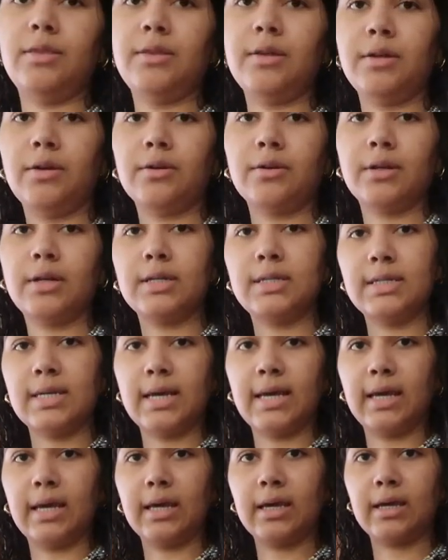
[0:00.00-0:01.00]
and you're gonna
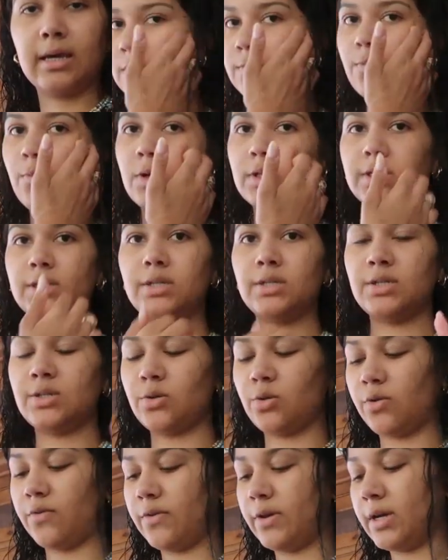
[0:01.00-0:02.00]
take one
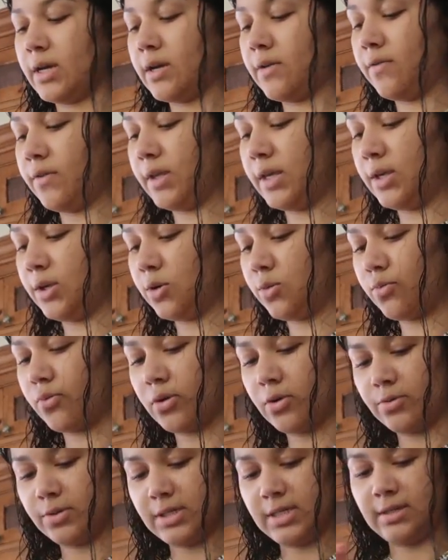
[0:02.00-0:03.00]
serving of like your
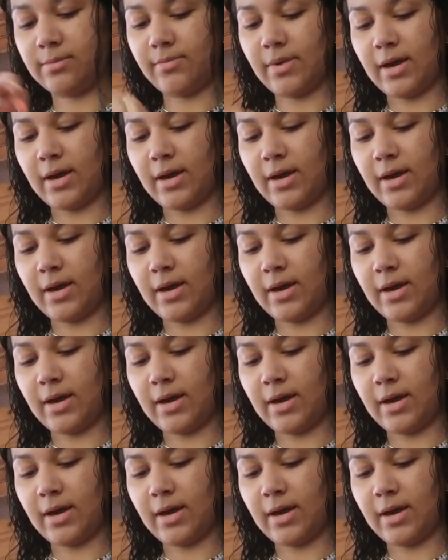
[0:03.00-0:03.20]
protein